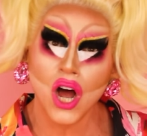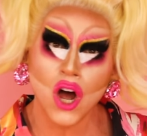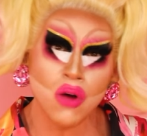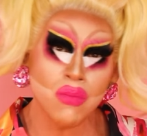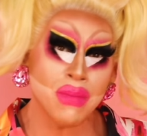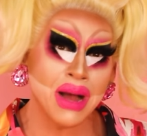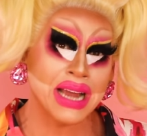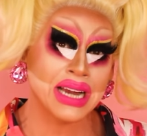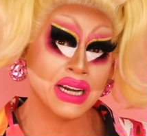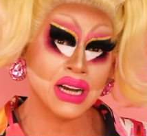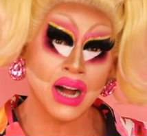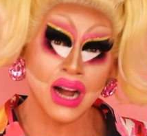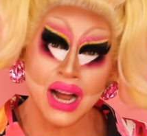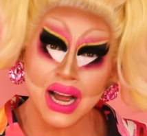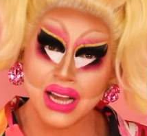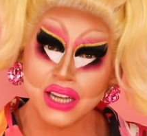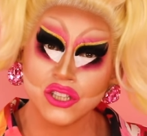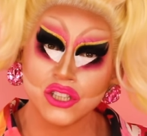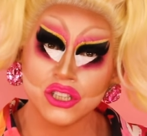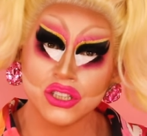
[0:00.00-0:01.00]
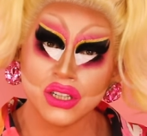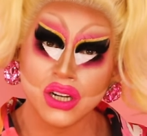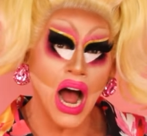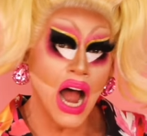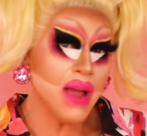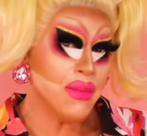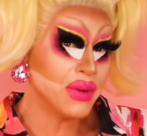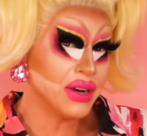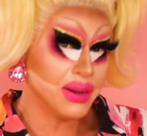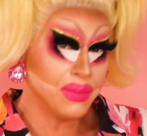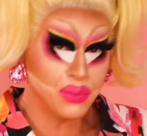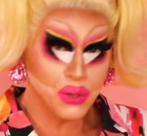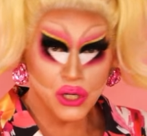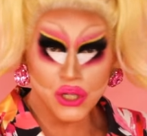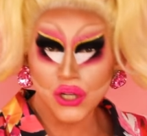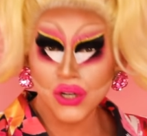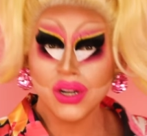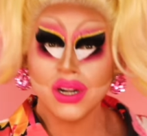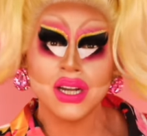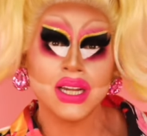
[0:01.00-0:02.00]
Oh my gosh, I'm gonna
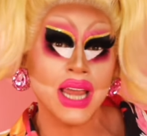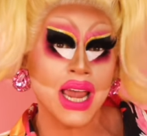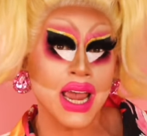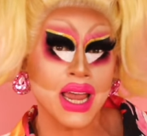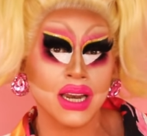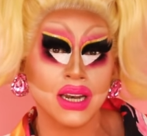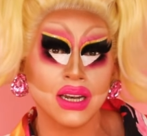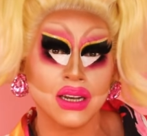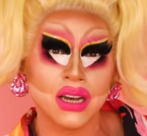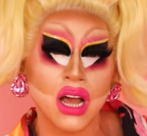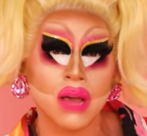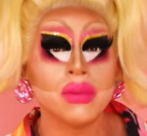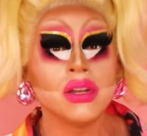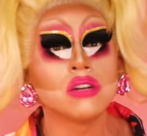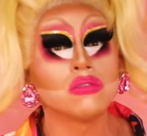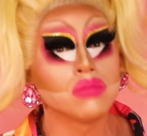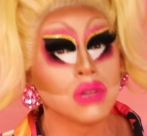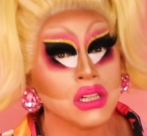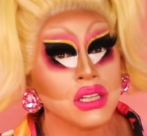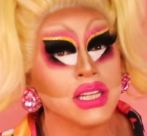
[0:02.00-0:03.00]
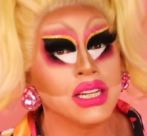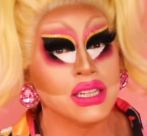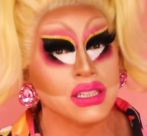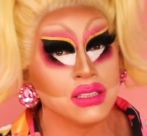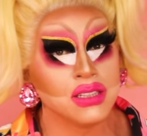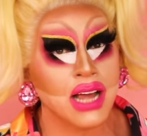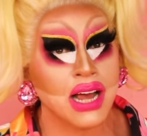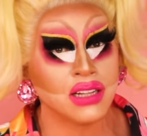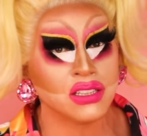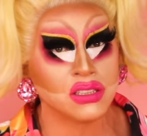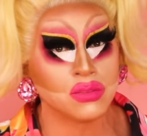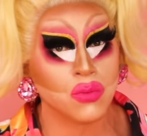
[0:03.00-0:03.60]
book her again. I mean, it really is that